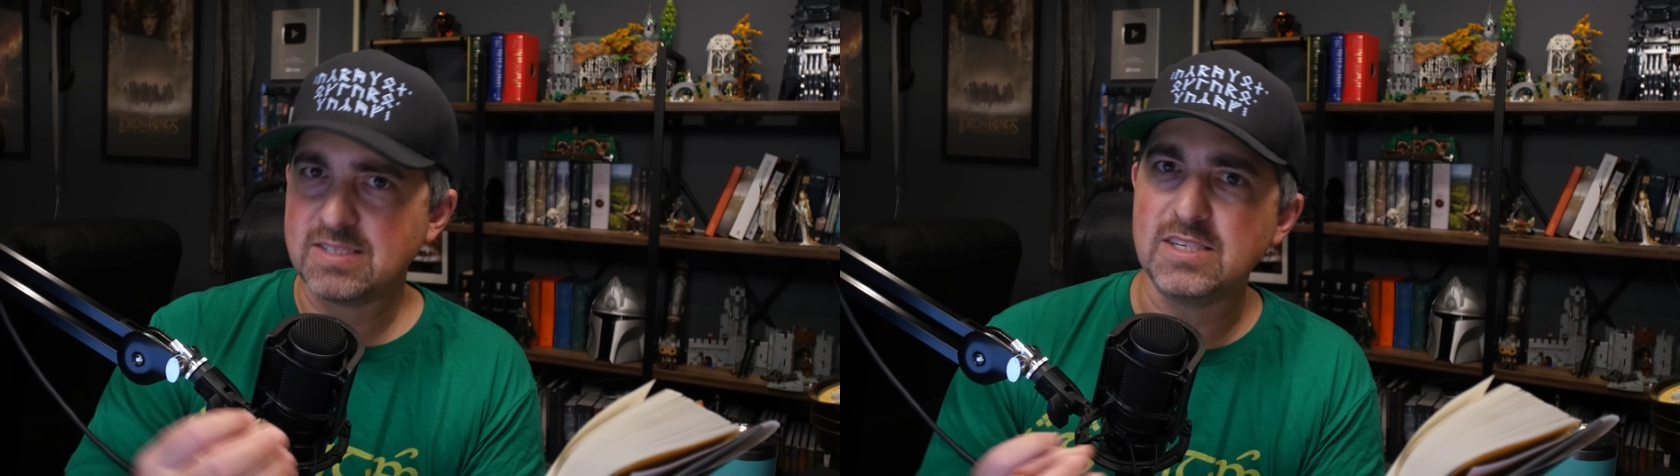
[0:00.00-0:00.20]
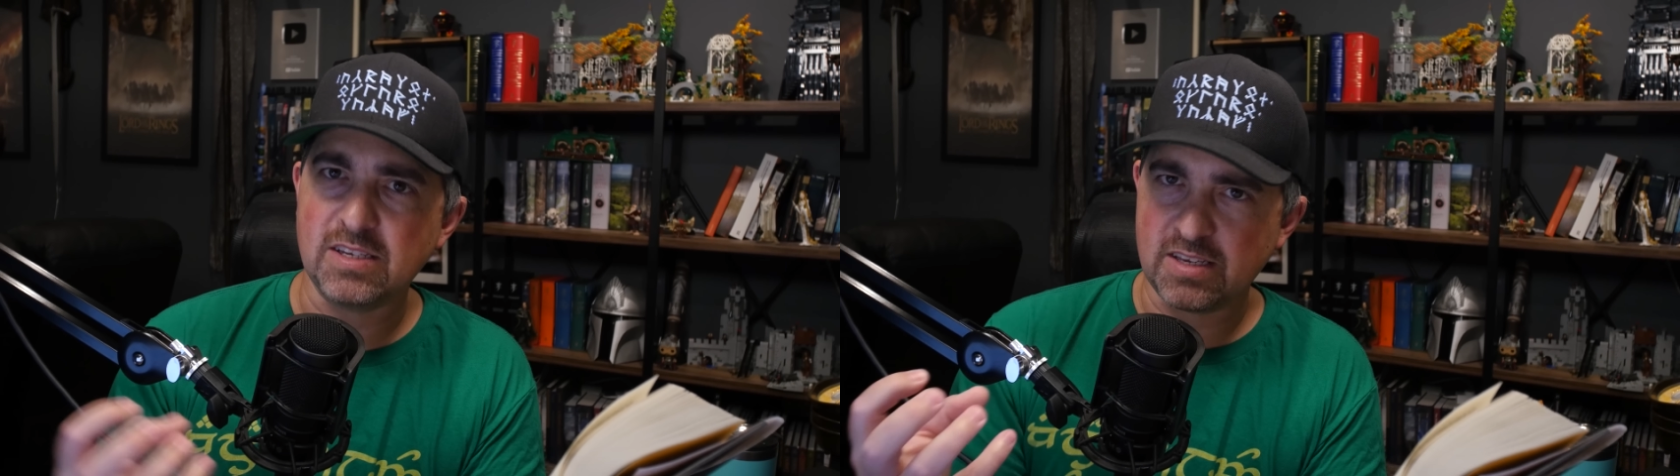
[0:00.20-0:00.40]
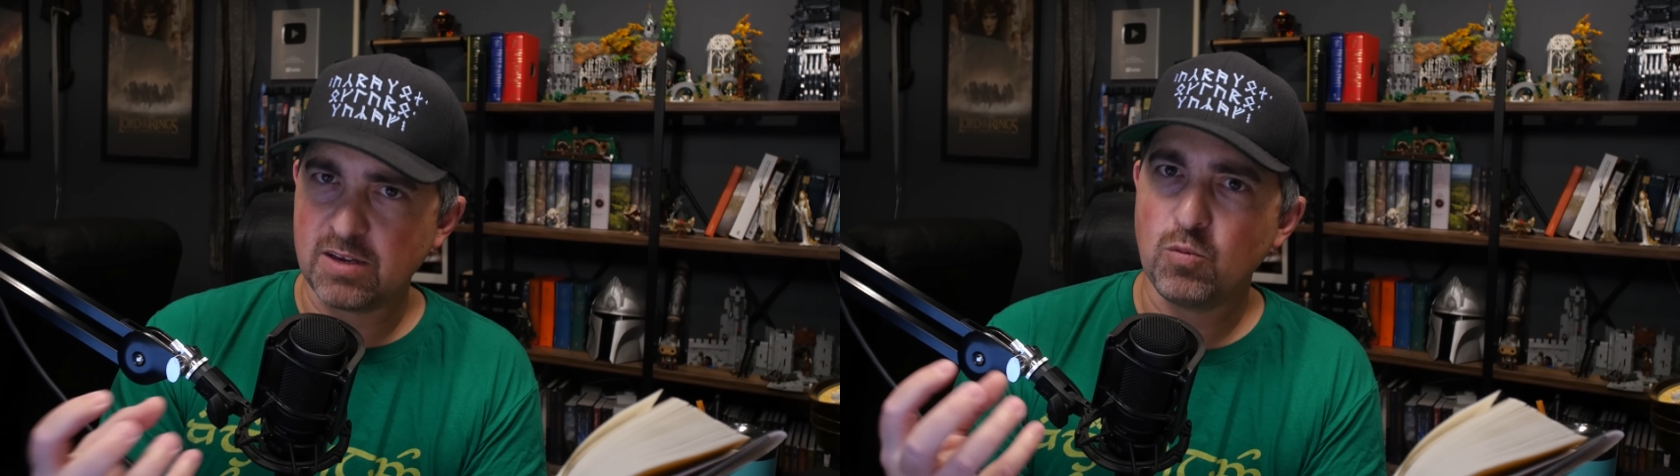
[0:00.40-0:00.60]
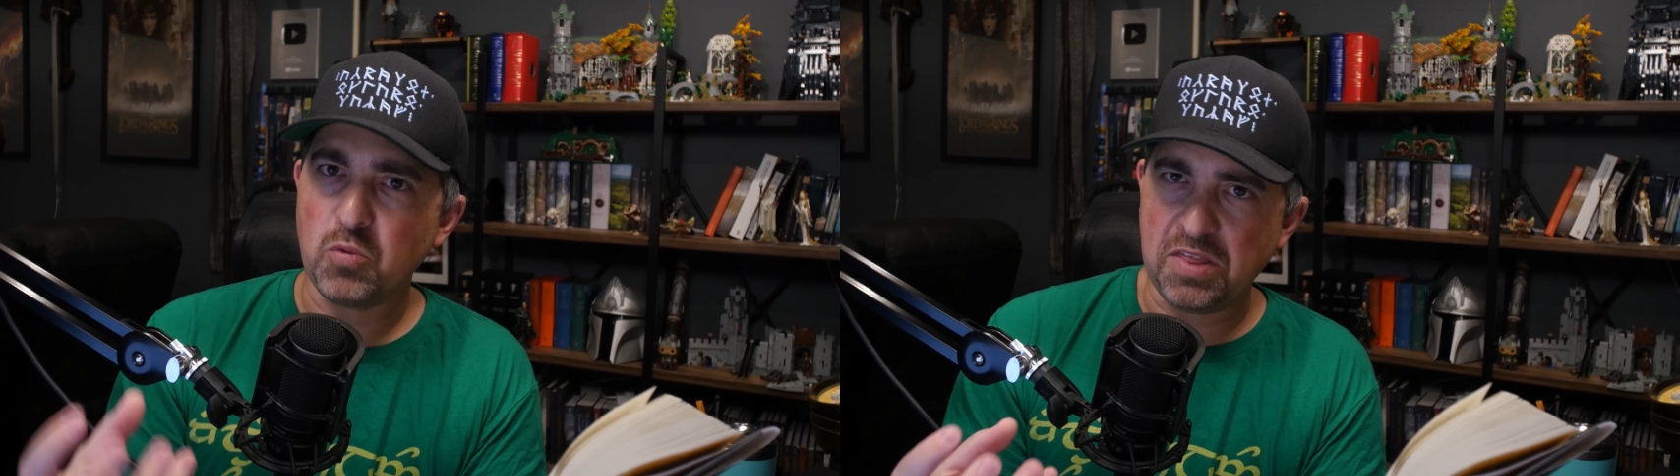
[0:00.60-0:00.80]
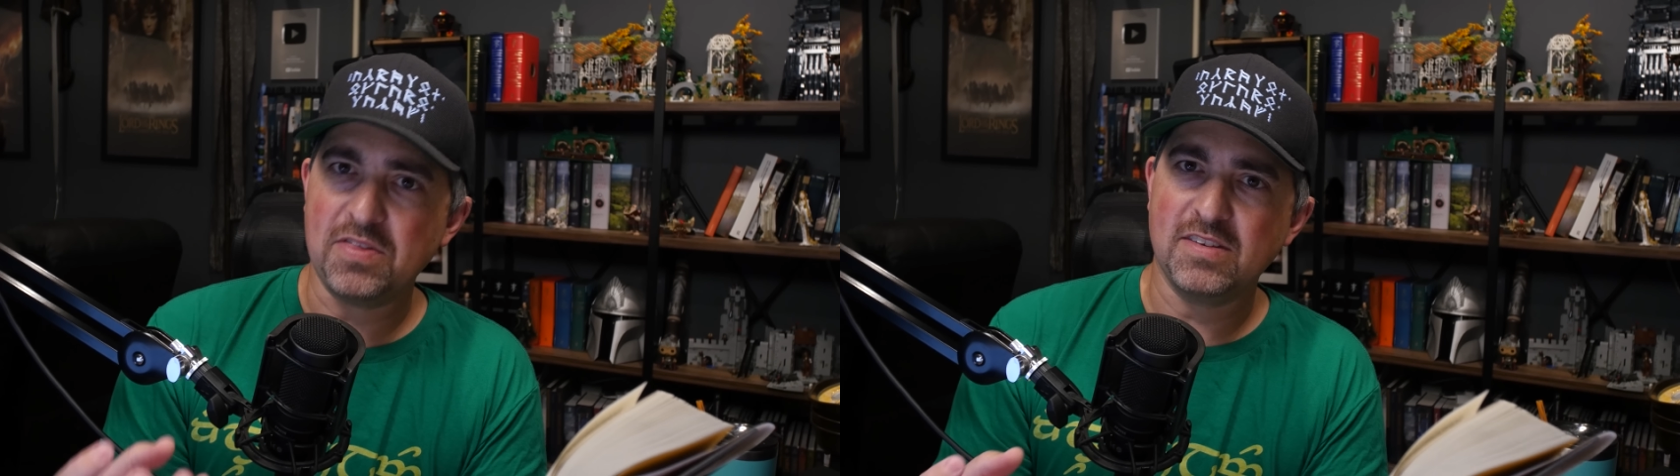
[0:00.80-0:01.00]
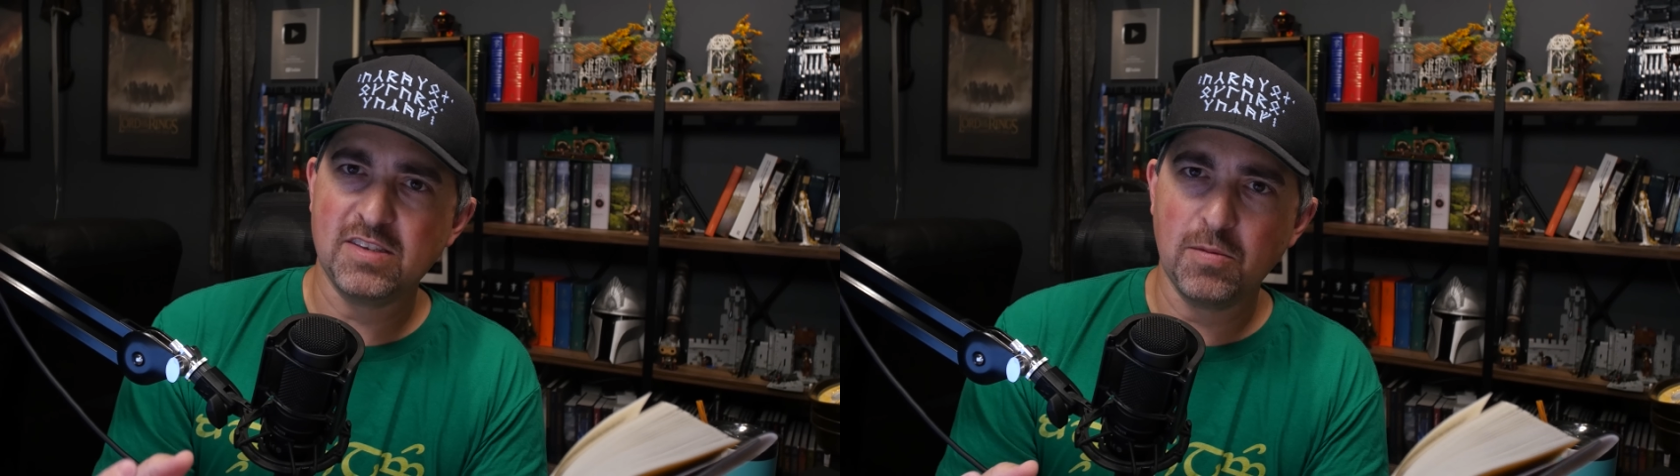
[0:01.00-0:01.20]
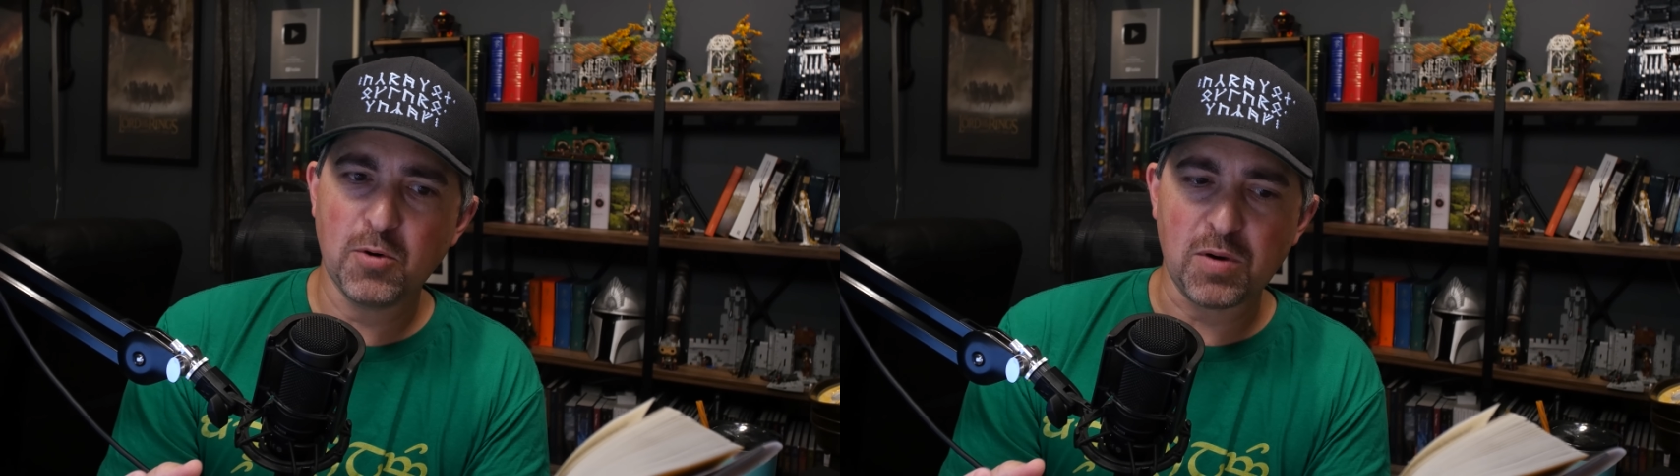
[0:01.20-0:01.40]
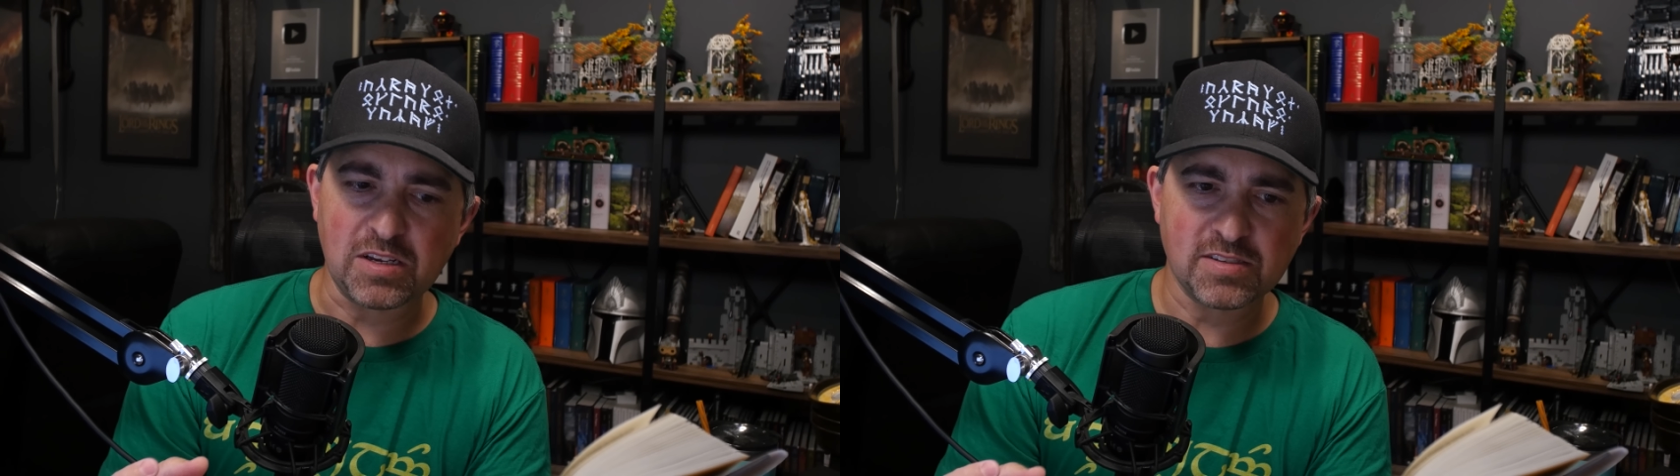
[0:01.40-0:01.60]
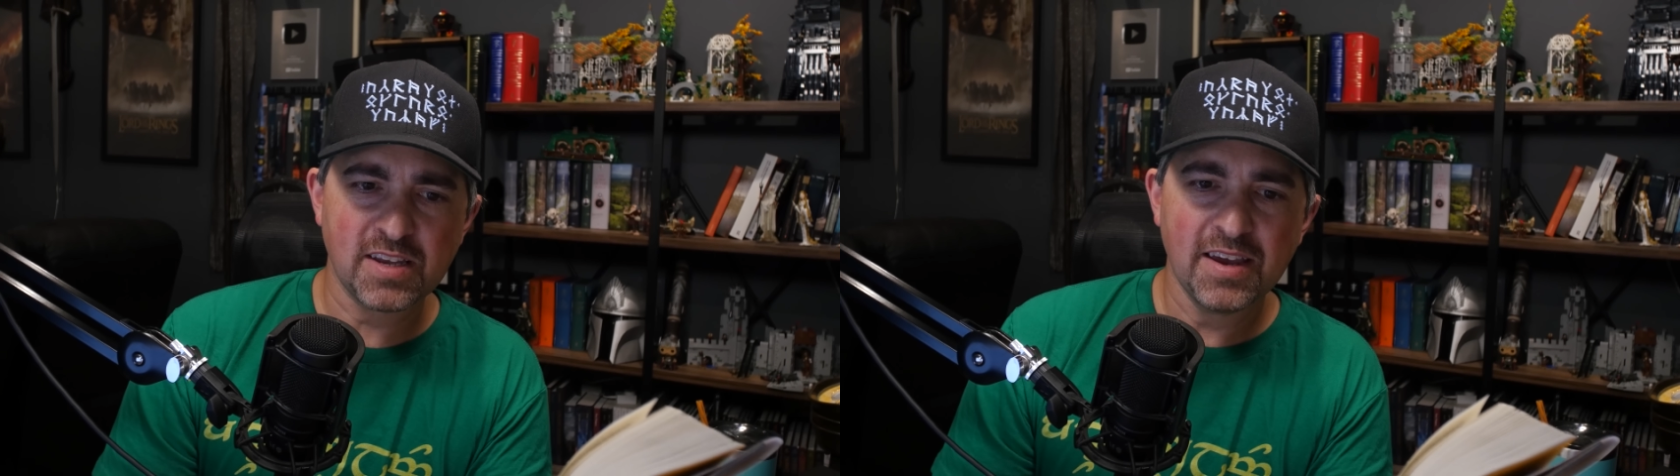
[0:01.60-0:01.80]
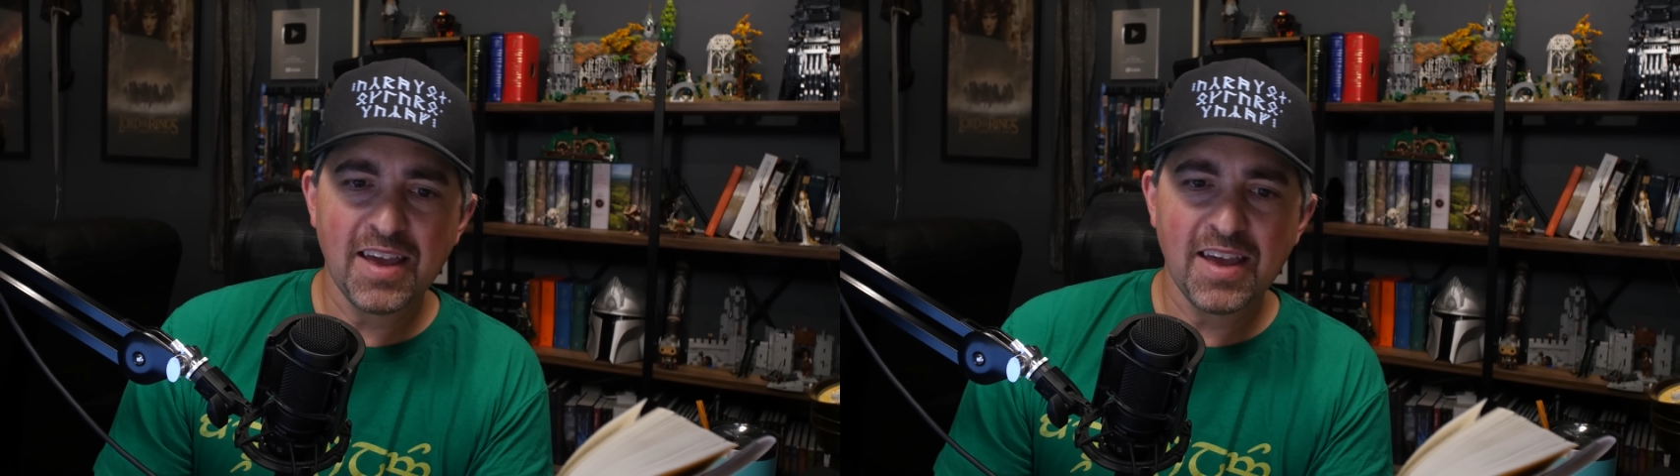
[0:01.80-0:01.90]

dealing with the Silmarils.